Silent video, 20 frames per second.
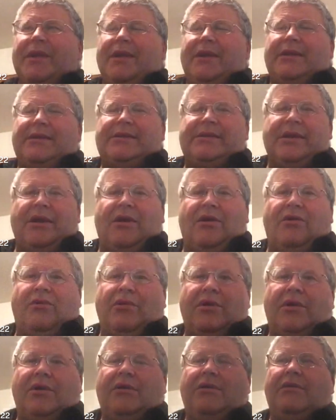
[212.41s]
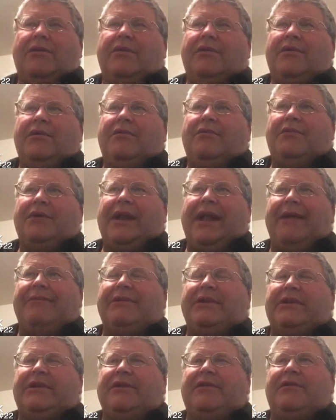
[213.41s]
So what I
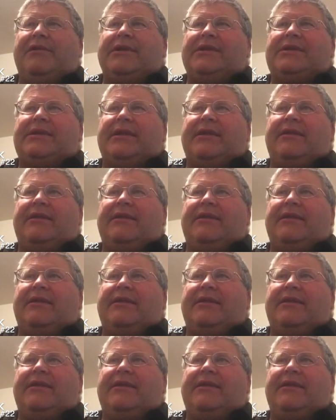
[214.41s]
would do is